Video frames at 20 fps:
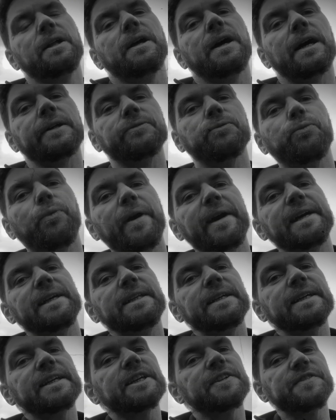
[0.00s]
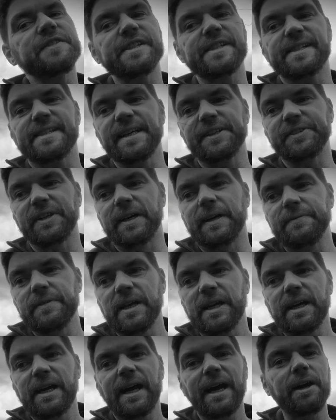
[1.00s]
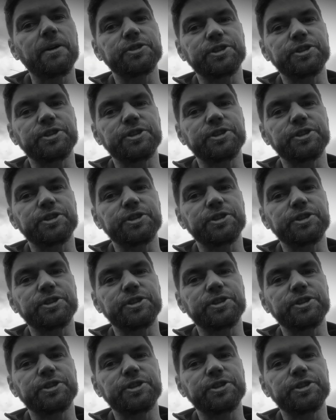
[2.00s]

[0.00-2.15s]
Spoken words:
and really consider how